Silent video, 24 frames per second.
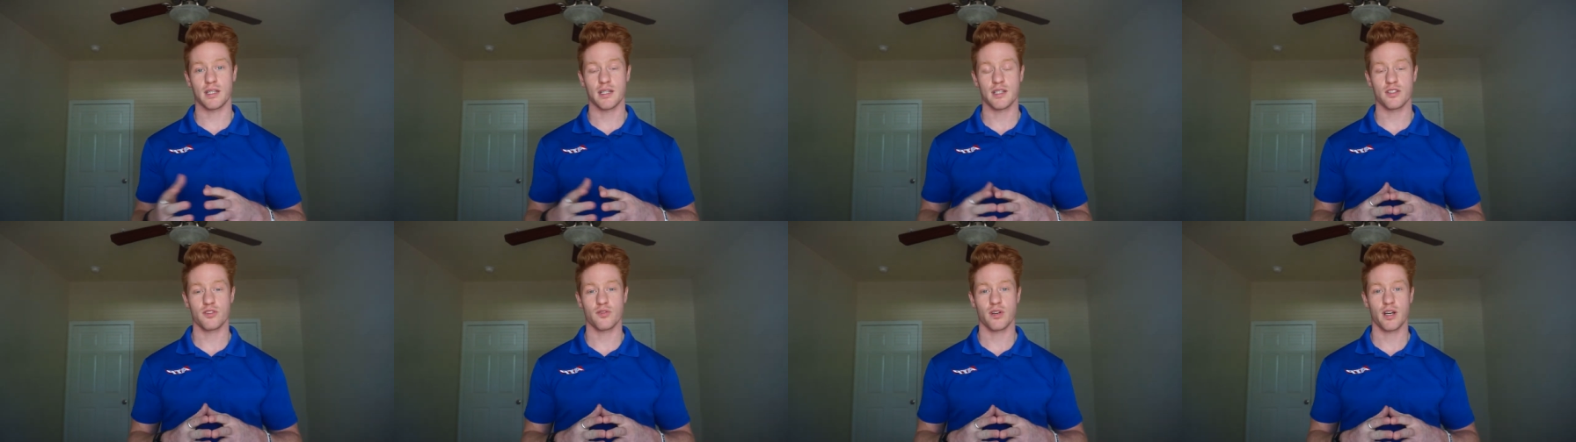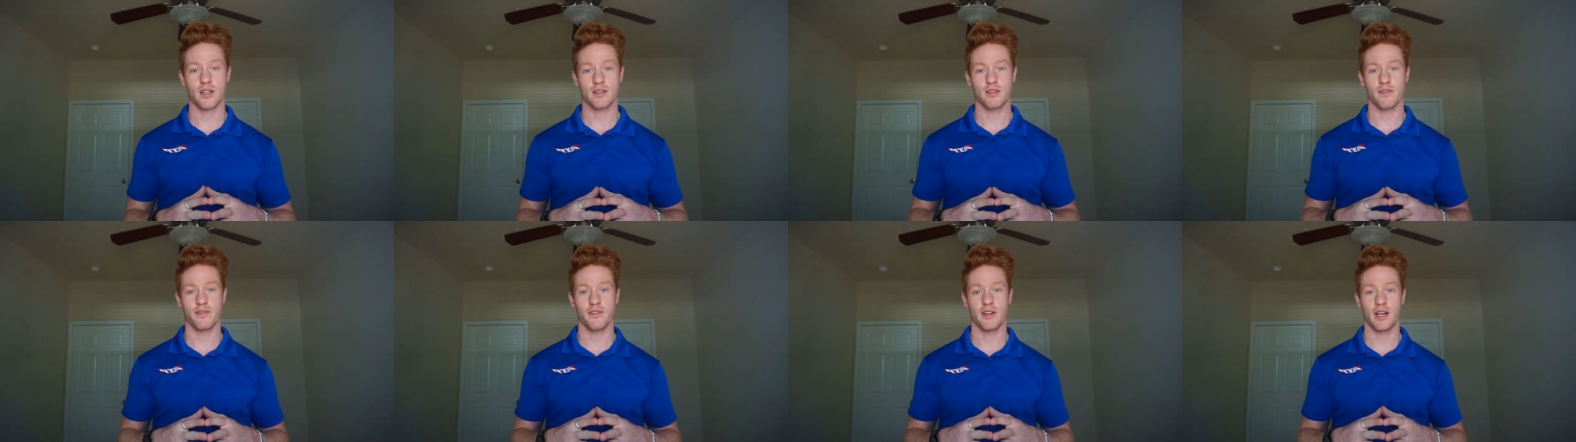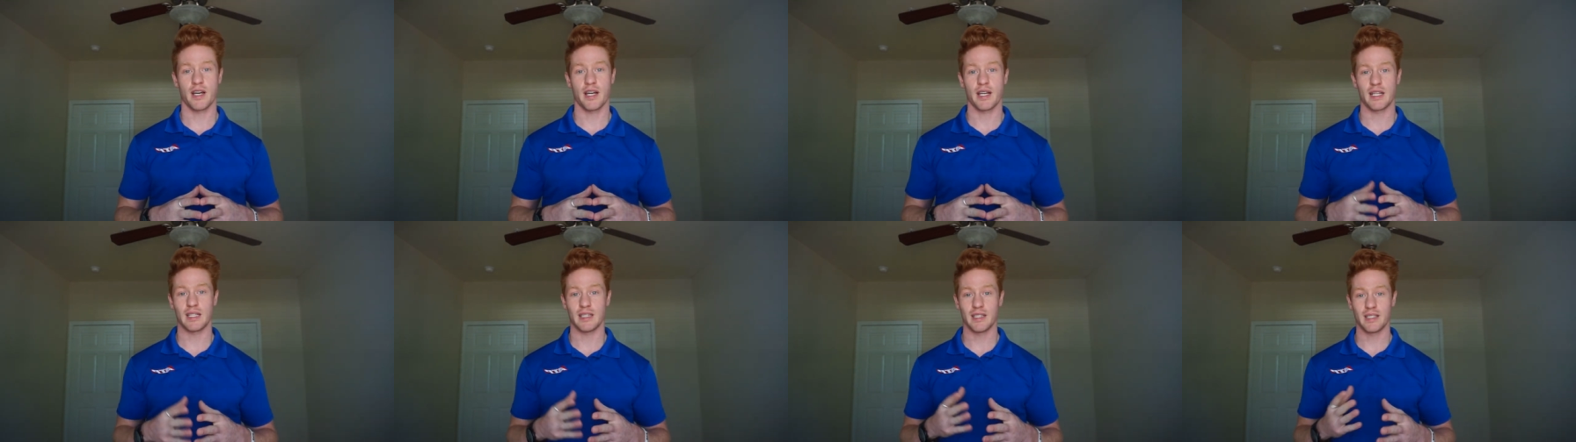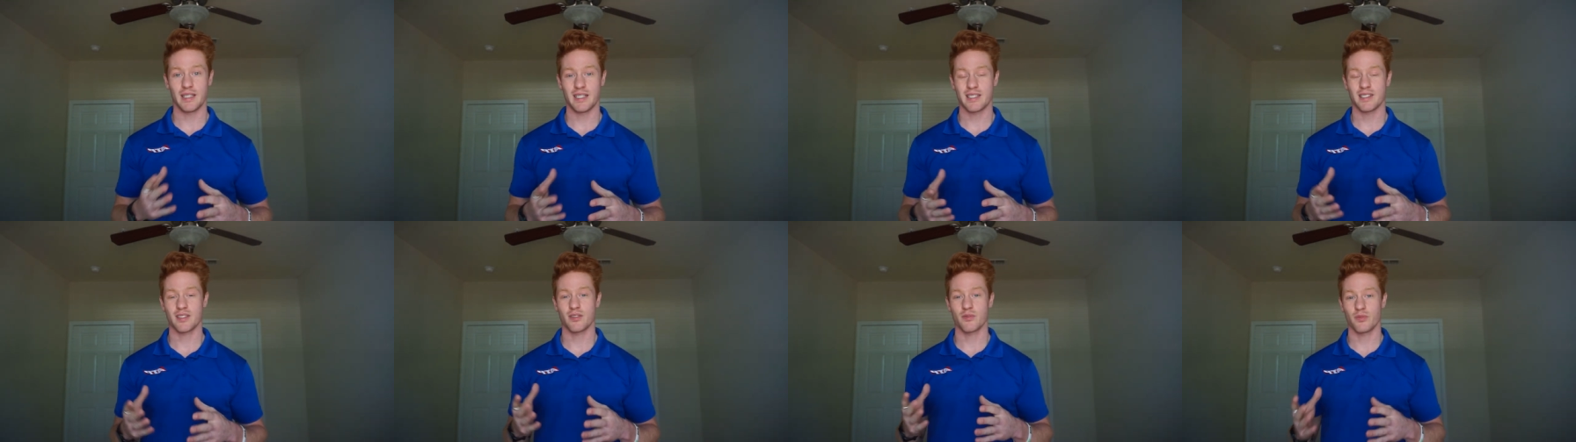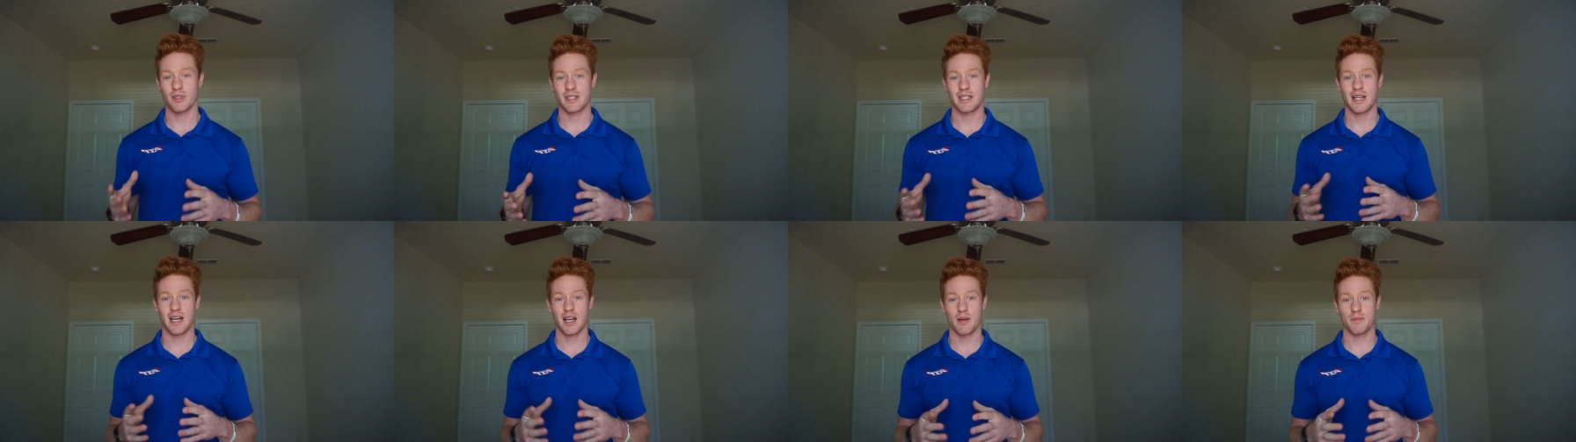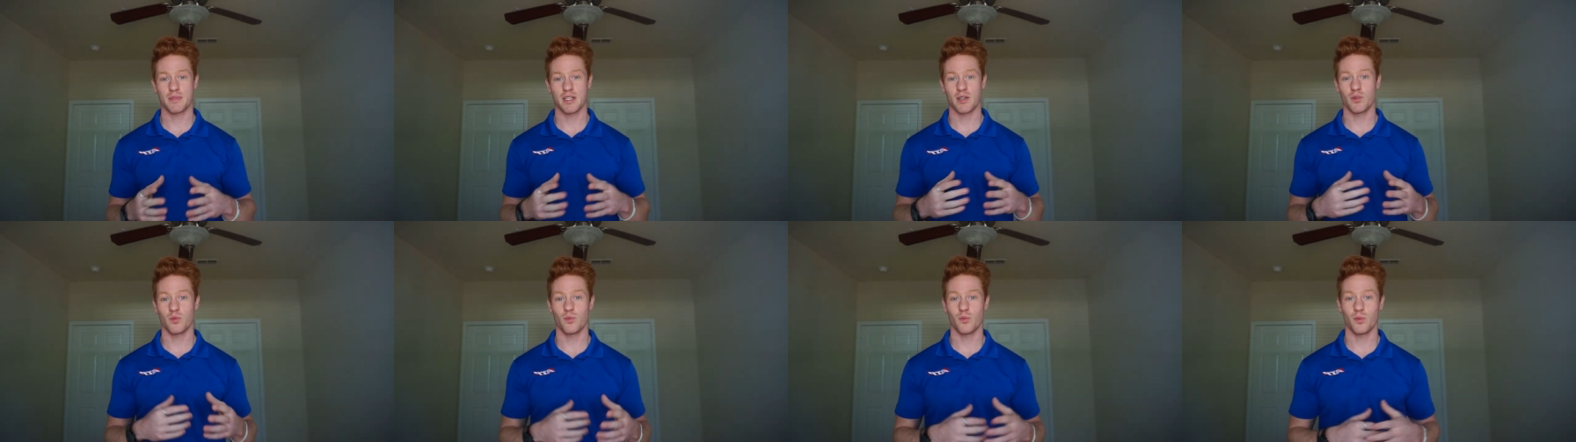is you have to fly at least three
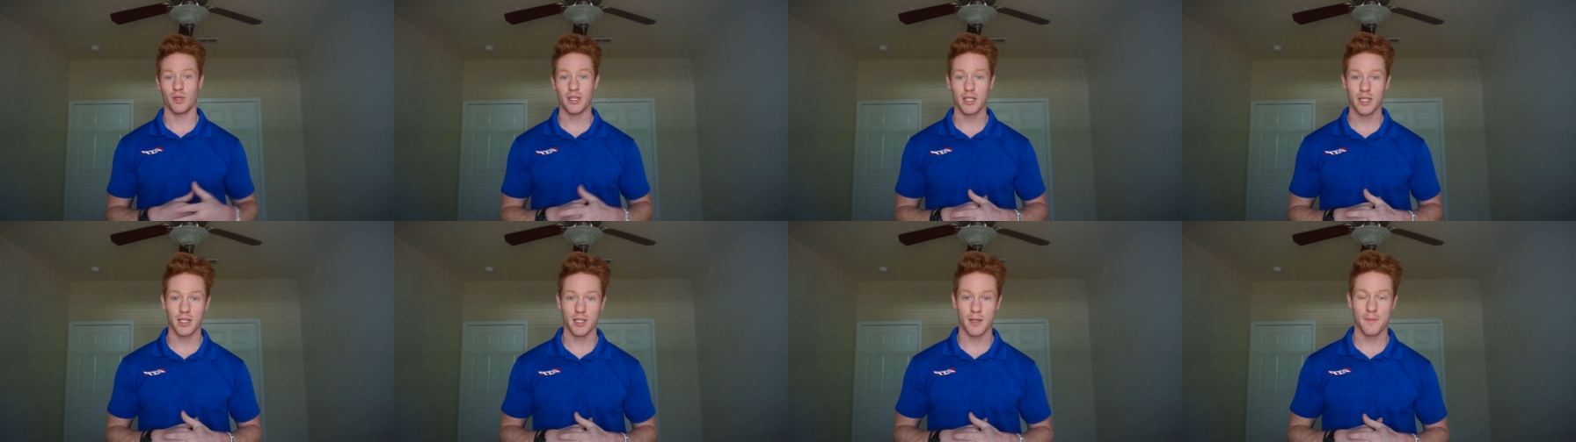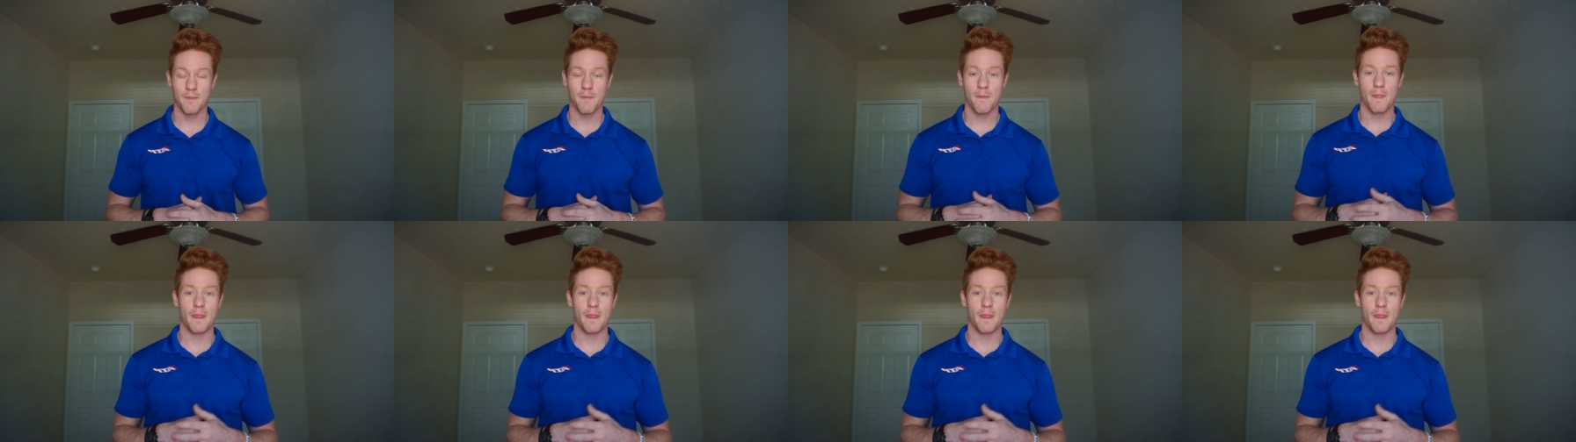times a week.